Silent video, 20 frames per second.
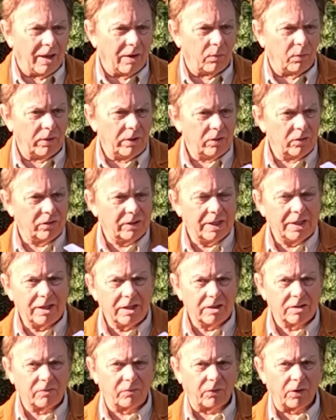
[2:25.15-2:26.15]
when you see
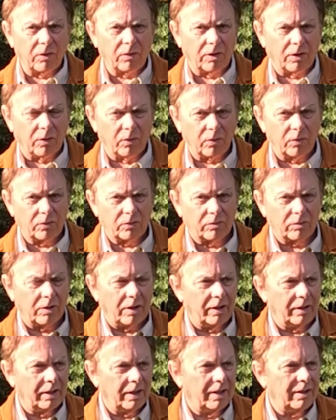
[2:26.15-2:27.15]
these photos.
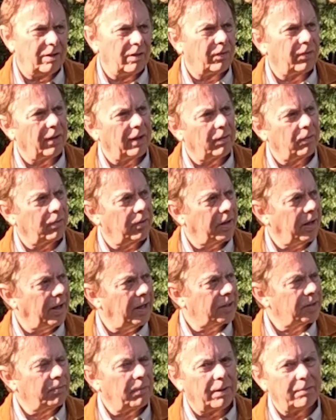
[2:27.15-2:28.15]
And then you think, well,
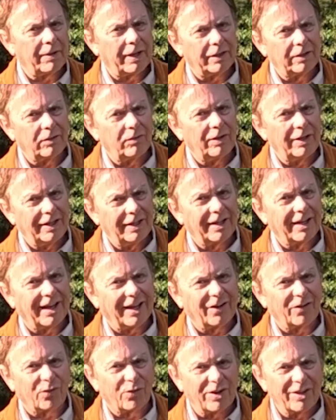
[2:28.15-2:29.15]
gosh, maybe I do need to
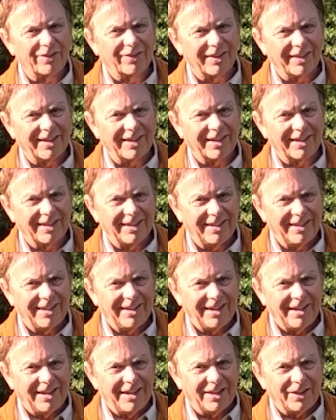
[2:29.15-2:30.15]
kind of rethink
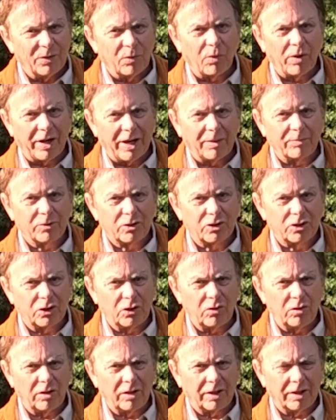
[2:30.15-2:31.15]
the way I'm
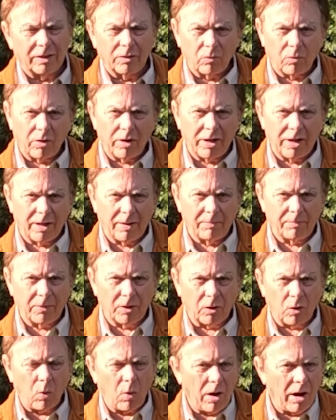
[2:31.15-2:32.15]
shooting and the way I'm
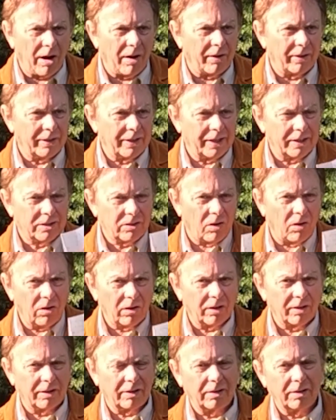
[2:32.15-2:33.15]
acquiring that
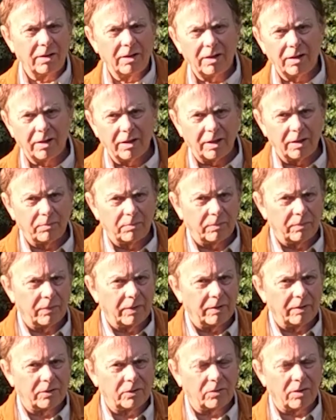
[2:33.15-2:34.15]
target
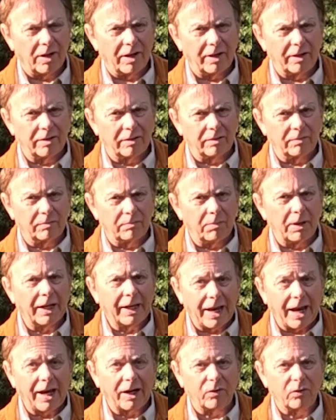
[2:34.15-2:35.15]
and trying to
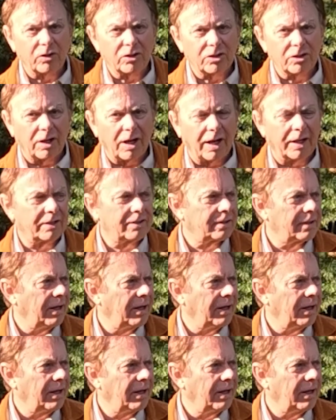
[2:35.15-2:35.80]
make accurate shots.